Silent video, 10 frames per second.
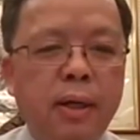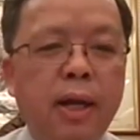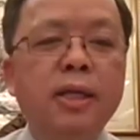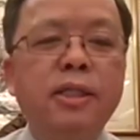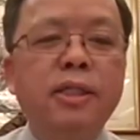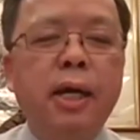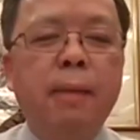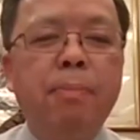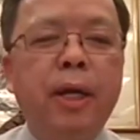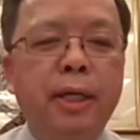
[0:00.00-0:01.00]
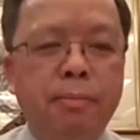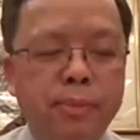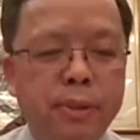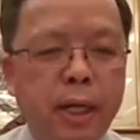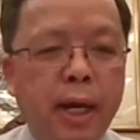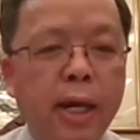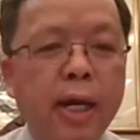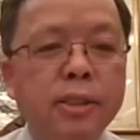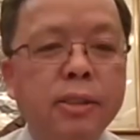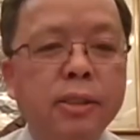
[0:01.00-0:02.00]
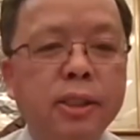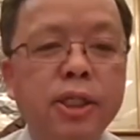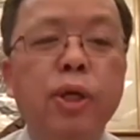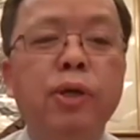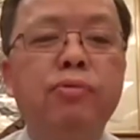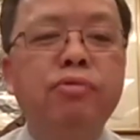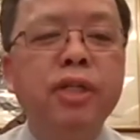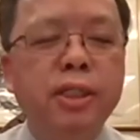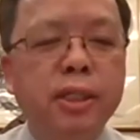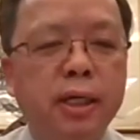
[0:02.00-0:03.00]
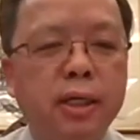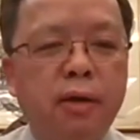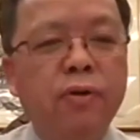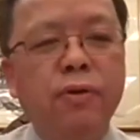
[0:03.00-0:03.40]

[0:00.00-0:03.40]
It is a big number, and it is still increasing, of